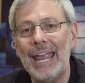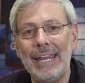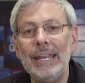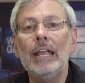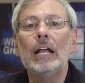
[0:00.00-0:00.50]

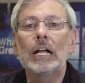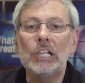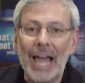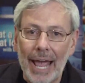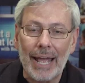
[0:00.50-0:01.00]
a
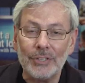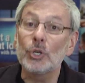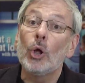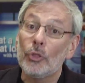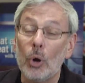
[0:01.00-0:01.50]

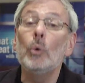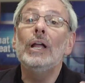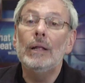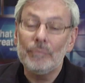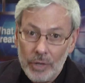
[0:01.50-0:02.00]
class, although
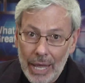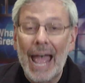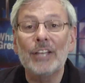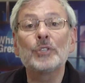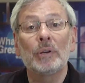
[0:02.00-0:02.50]

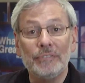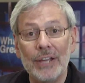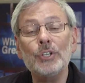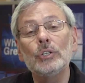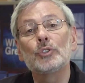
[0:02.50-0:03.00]
as
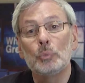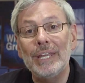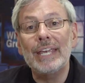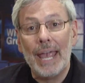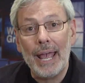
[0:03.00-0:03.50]
professionals
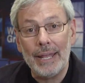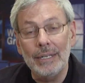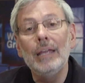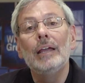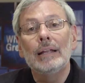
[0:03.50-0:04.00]
we
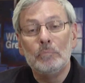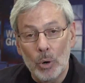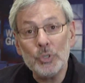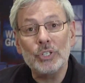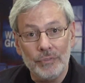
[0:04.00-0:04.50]
can,
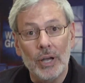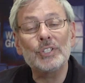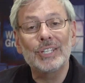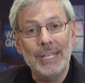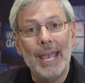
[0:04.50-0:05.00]
most of
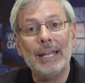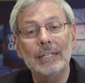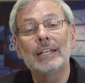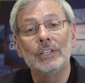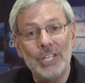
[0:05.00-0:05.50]
us, get
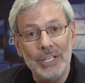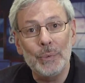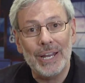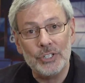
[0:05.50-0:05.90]
continuing